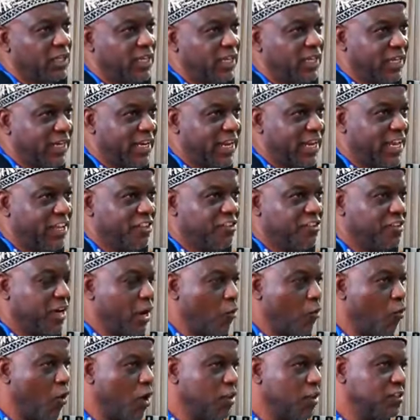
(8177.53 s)
in
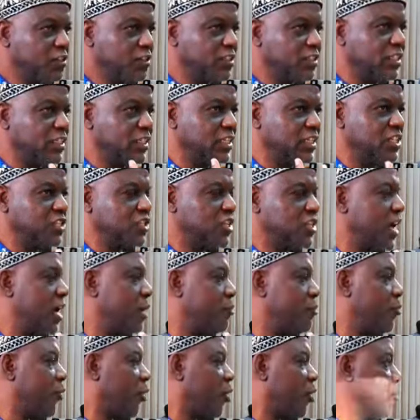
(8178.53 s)
Nigeria, once the
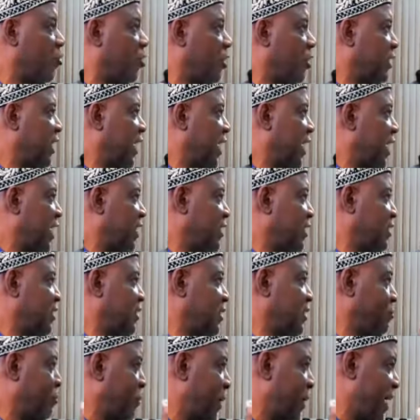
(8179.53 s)
initial
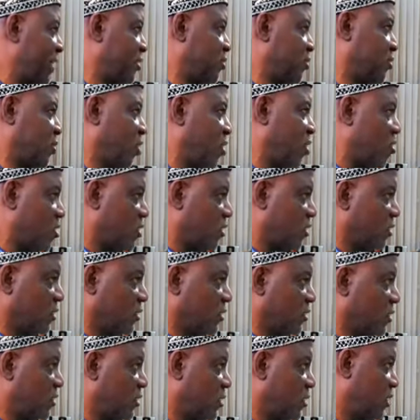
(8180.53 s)
promoters pass on,
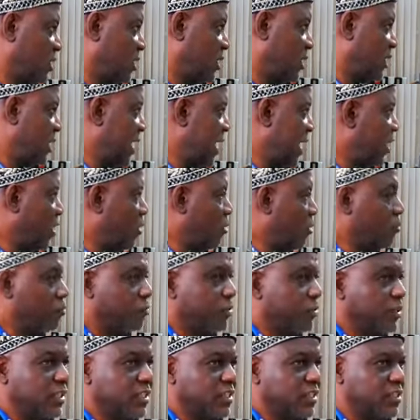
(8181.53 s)
that
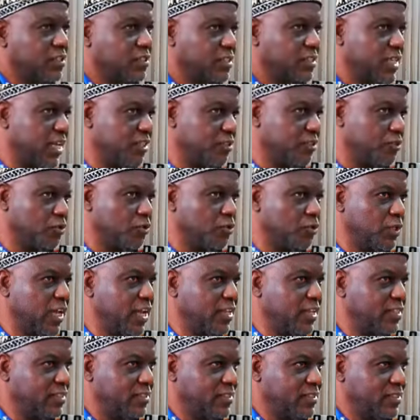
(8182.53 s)
company is as good
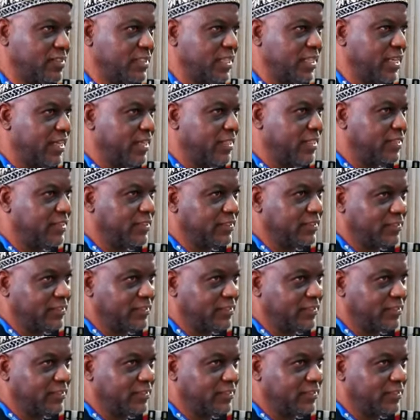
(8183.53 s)
as dead.